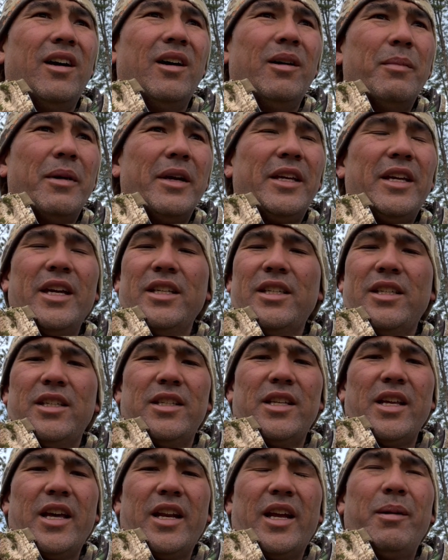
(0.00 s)
my guess is
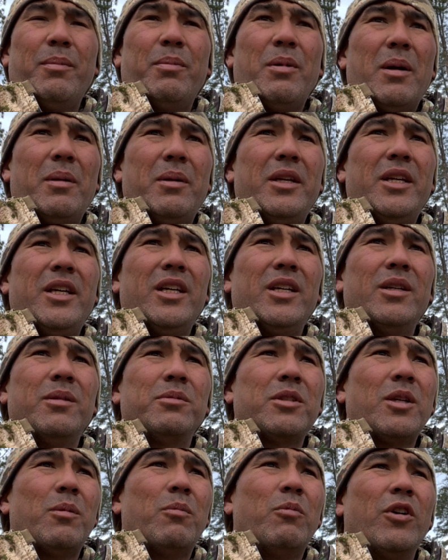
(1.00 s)
that I probably hit him
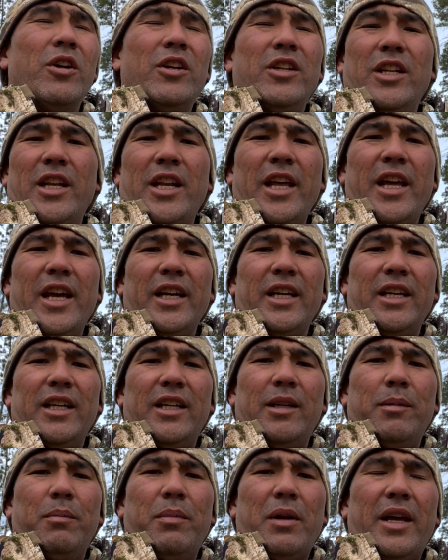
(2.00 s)
somewhere in the neck and
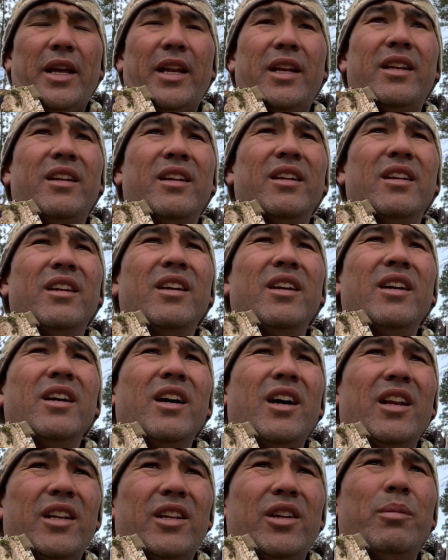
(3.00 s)
it bled
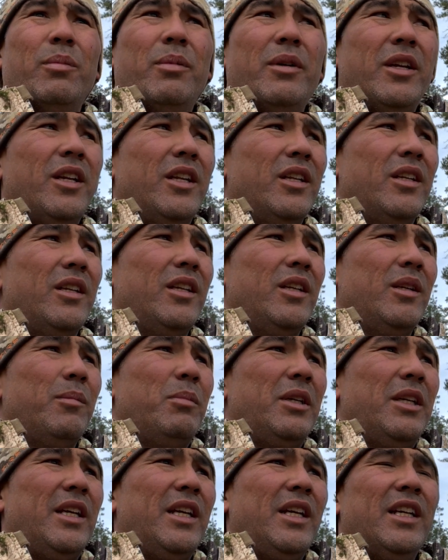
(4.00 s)
a little bit in the
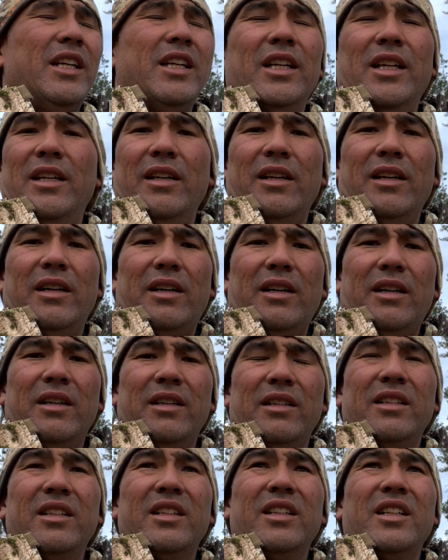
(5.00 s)
beginning, and
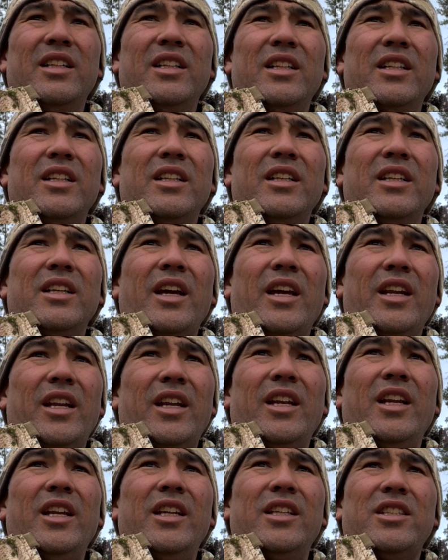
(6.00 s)

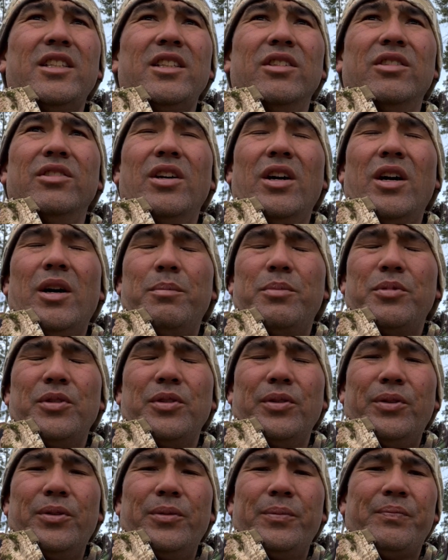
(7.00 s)
then it sealed up.
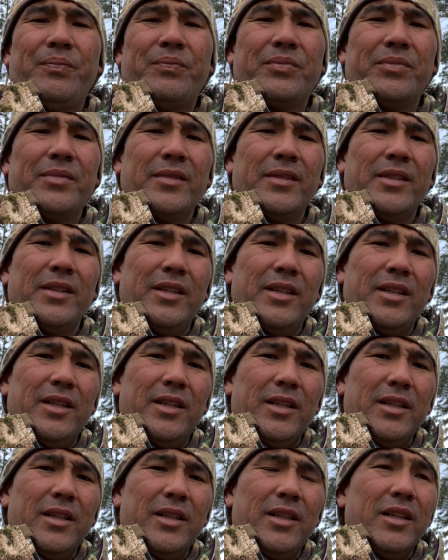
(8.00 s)
So
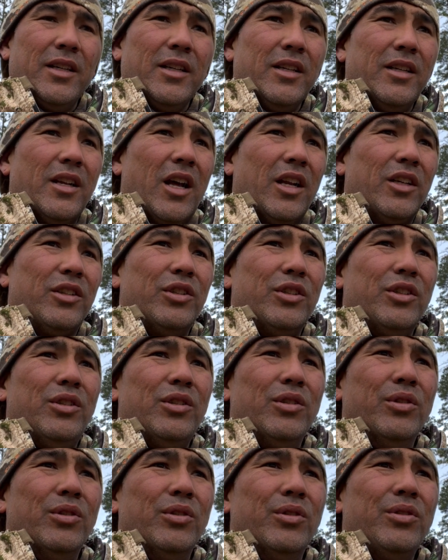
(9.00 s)
not good
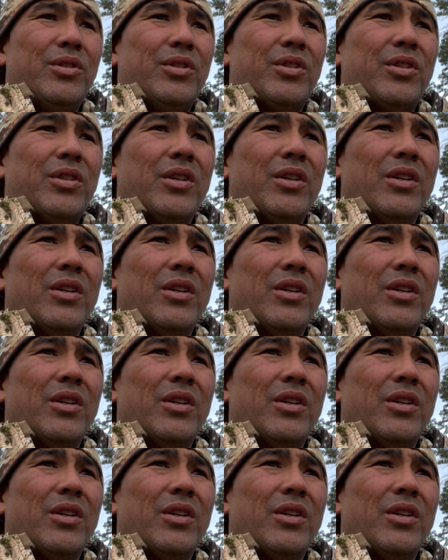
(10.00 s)
news.